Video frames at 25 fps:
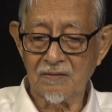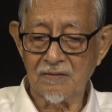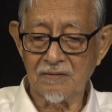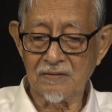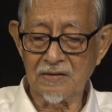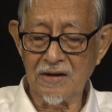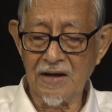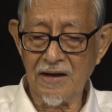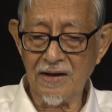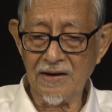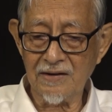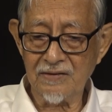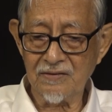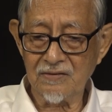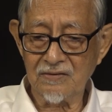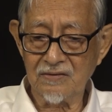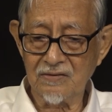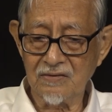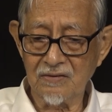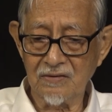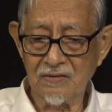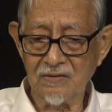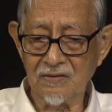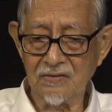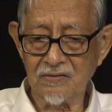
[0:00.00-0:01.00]
that
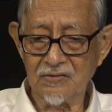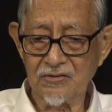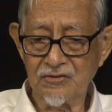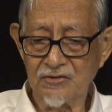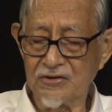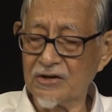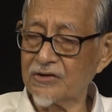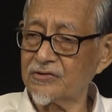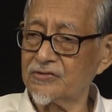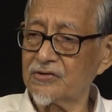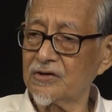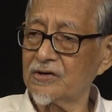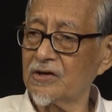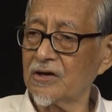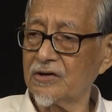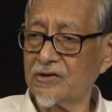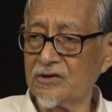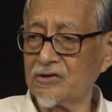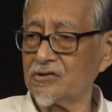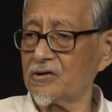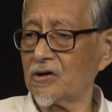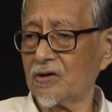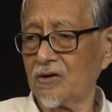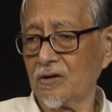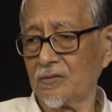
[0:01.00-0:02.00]
uh, sticks in the
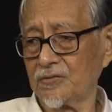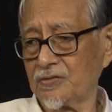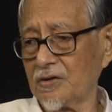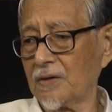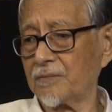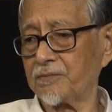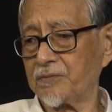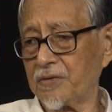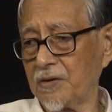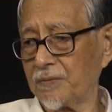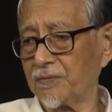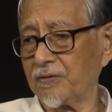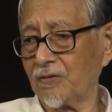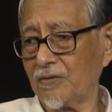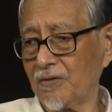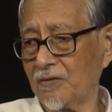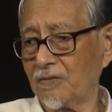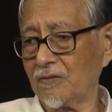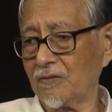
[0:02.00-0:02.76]
gizzard of some people, you